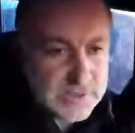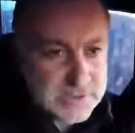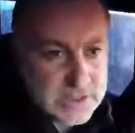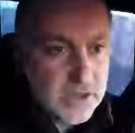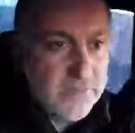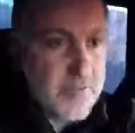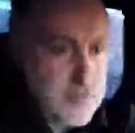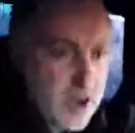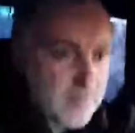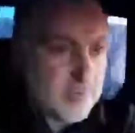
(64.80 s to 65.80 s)
solve the
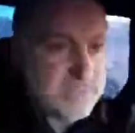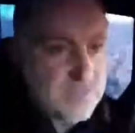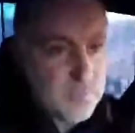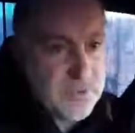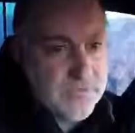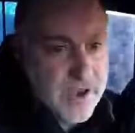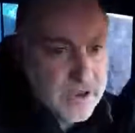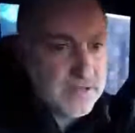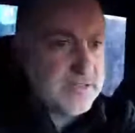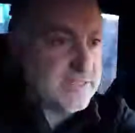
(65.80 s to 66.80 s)
problems with
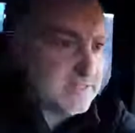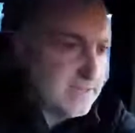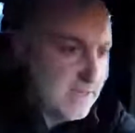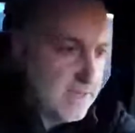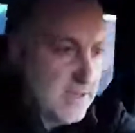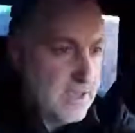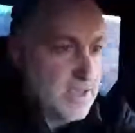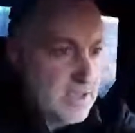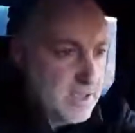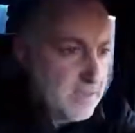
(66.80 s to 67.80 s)
violence,
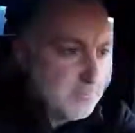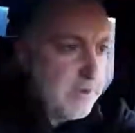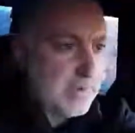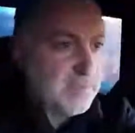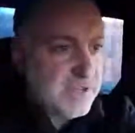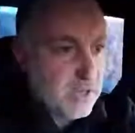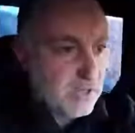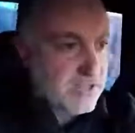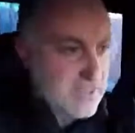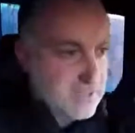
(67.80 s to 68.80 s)
but
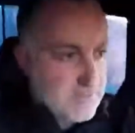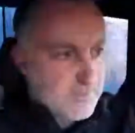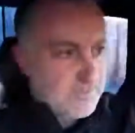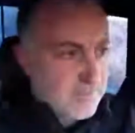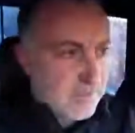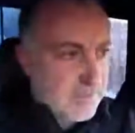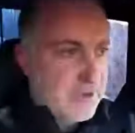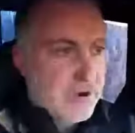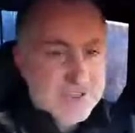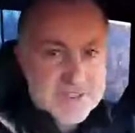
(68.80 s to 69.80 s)
because
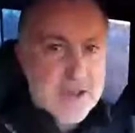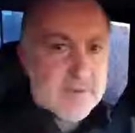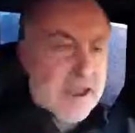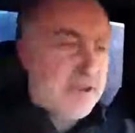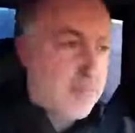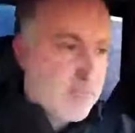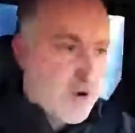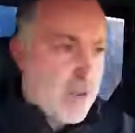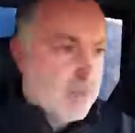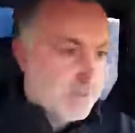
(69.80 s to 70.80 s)
there are some kind of
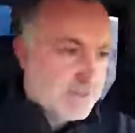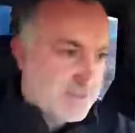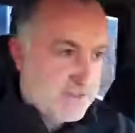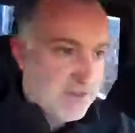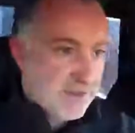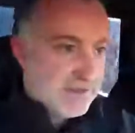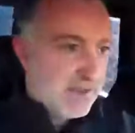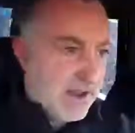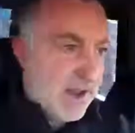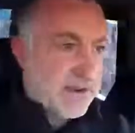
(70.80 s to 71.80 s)
problems
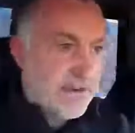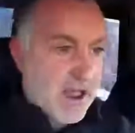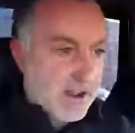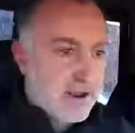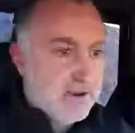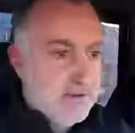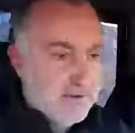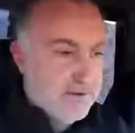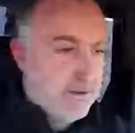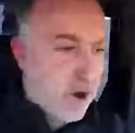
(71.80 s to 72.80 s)
that are not
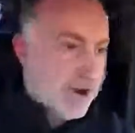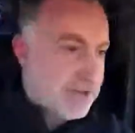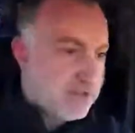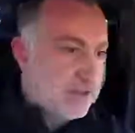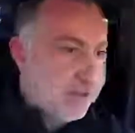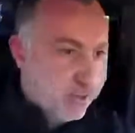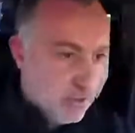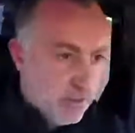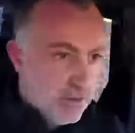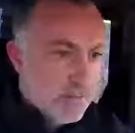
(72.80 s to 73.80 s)
going to
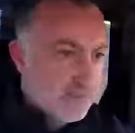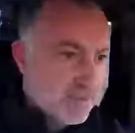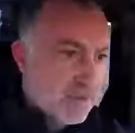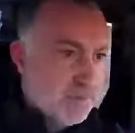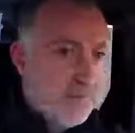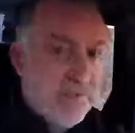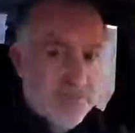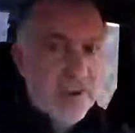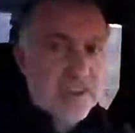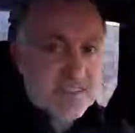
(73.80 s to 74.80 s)
be
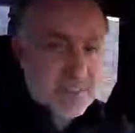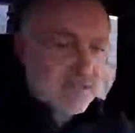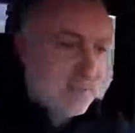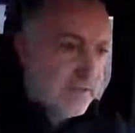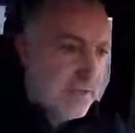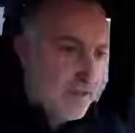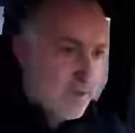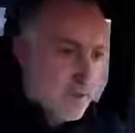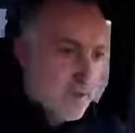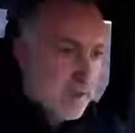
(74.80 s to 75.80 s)
fixed
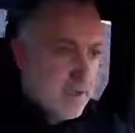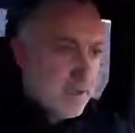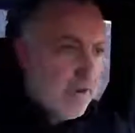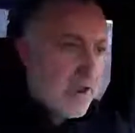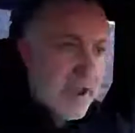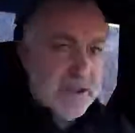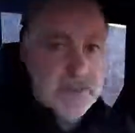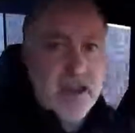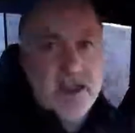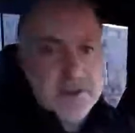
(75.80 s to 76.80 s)
by any
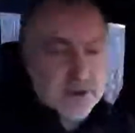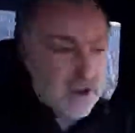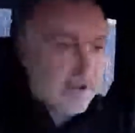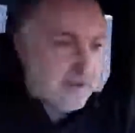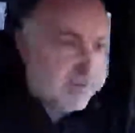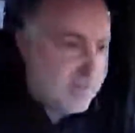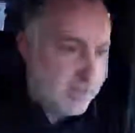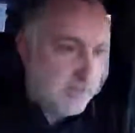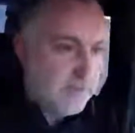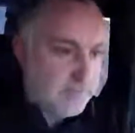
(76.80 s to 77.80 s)
other kind
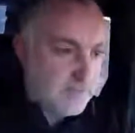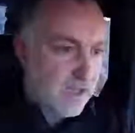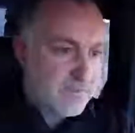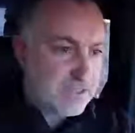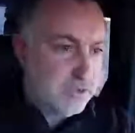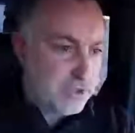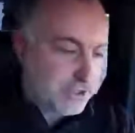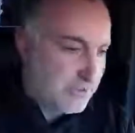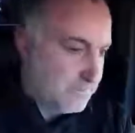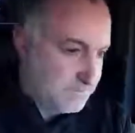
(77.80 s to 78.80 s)
of solution.